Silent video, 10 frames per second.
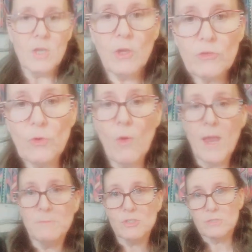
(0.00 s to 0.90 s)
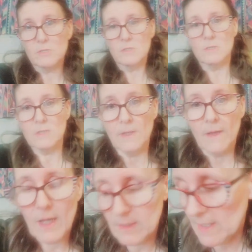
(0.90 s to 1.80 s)
so I'm sure
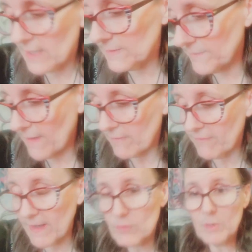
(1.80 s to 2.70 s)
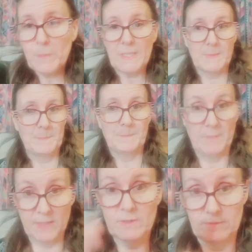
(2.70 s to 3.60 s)
a lot of federal
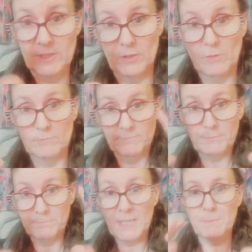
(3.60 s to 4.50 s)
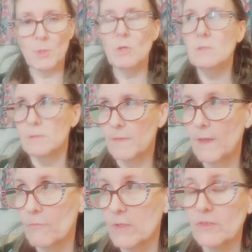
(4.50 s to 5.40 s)
people
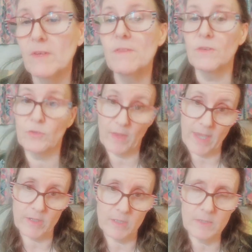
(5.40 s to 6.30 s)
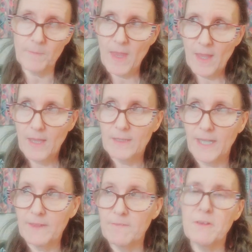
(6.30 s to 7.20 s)
that received this letter,
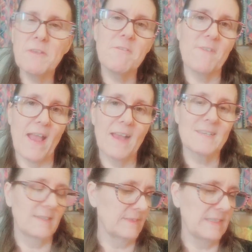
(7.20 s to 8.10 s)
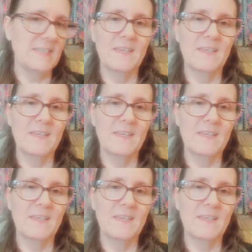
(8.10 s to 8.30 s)
like the very fact I seen